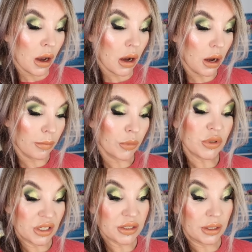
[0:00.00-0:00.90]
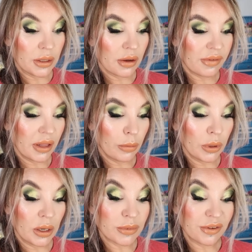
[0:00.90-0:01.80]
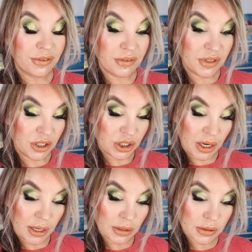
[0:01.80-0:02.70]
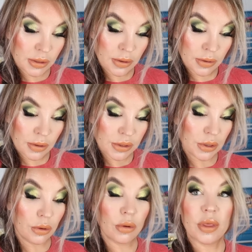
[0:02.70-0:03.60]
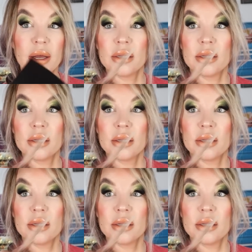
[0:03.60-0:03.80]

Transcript: um, resistant, available in up to 50 shades. So that